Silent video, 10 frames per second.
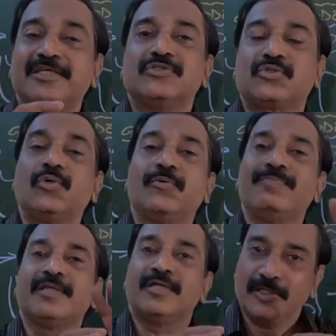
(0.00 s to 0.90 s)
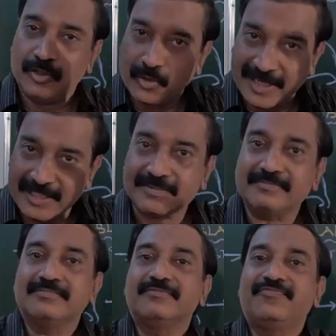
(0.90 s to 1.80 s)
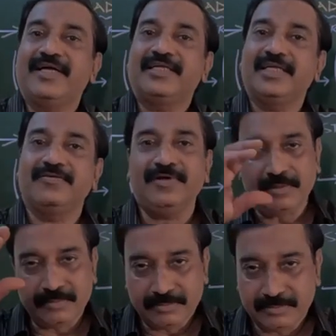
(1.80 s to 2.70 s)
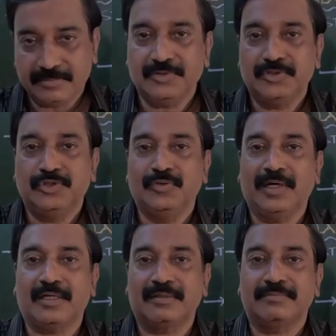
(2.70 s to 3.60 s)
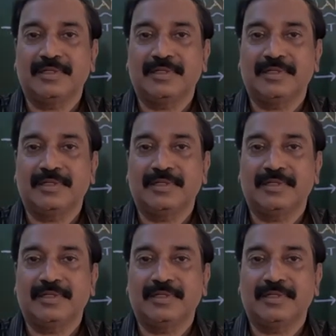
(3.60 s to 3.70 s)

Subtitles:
So you get fatty liver, you are